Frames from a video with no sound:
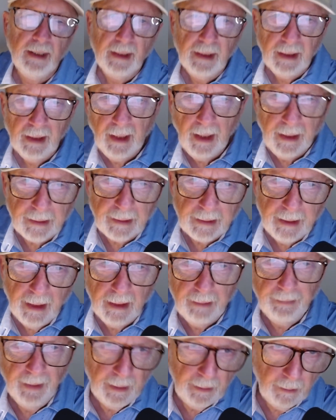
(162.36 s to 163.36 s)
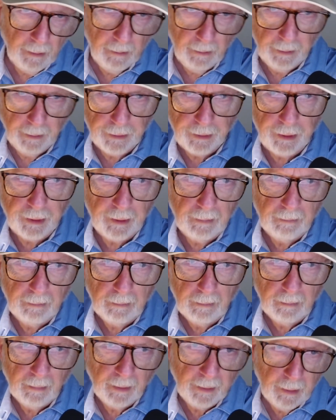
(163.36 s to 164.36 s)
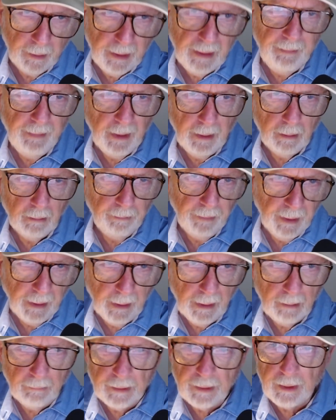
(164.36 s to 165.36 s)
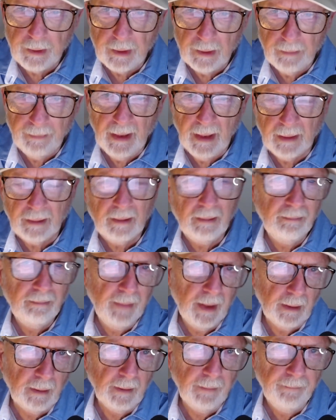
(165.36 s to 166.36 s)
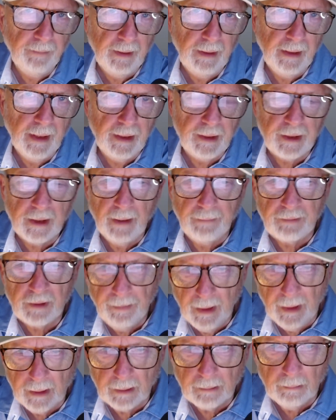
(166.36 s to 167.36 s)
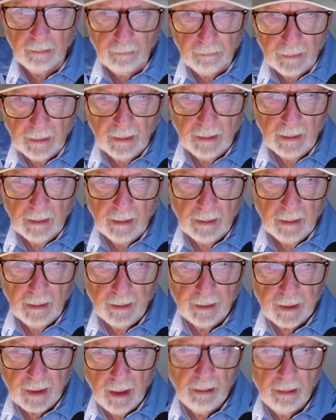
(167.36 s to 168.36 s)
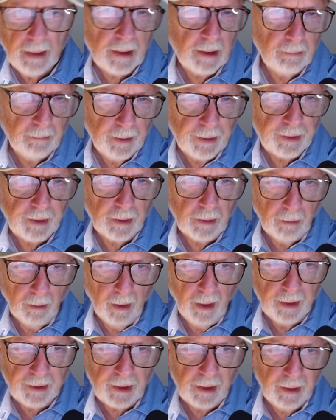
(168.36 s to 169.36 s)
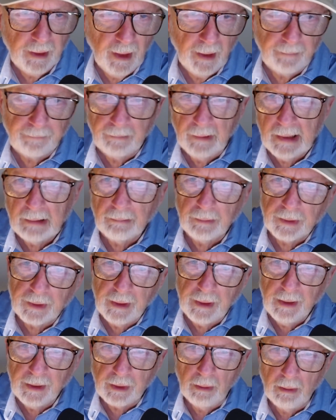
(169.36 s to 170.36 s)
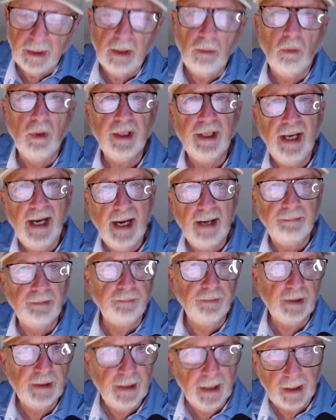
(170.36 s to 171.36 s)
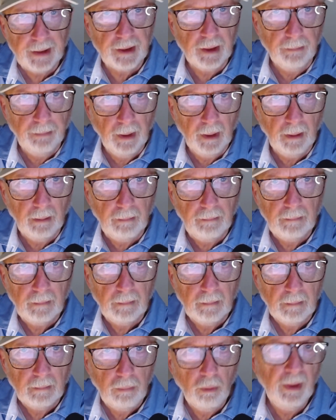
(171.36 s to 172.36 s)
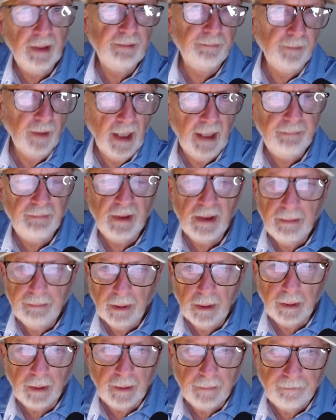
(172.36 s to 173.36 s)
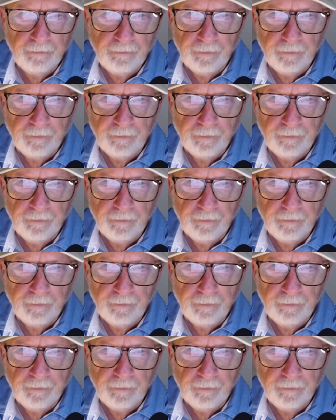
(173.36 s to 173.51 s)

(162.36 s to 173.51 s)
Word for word: at 10 megahertz, 30 meter band, which is about the middle of the HF spectrum. Its characteristic loss at that frequency is only one half of a decibel, 0.5 dB.